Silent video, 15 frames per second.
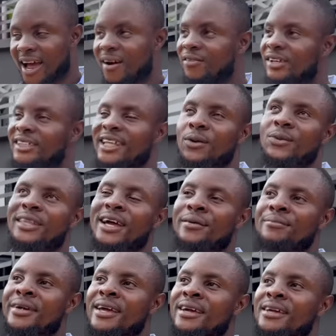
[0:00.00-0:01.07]
For start with, I
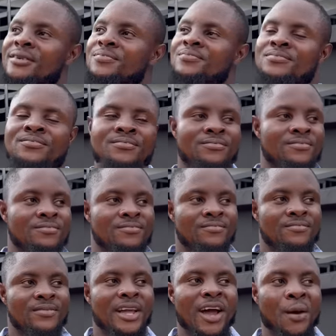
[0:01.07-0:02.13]
beg.
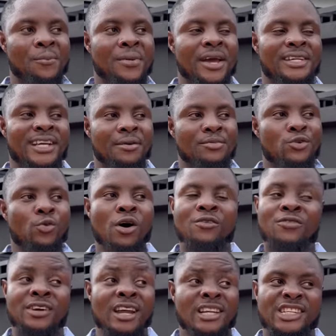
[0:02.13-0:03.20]
That begs have been work
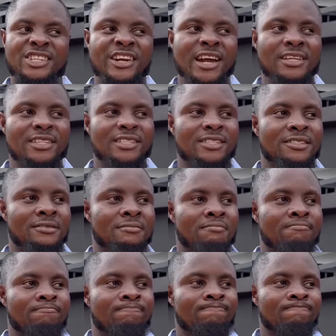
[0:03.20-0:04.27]
for Nigerians.
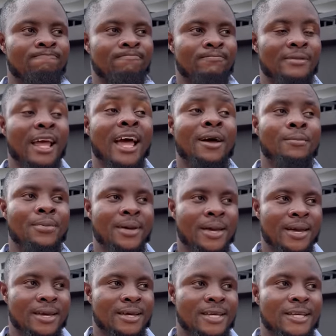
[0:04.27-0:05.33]
I beg.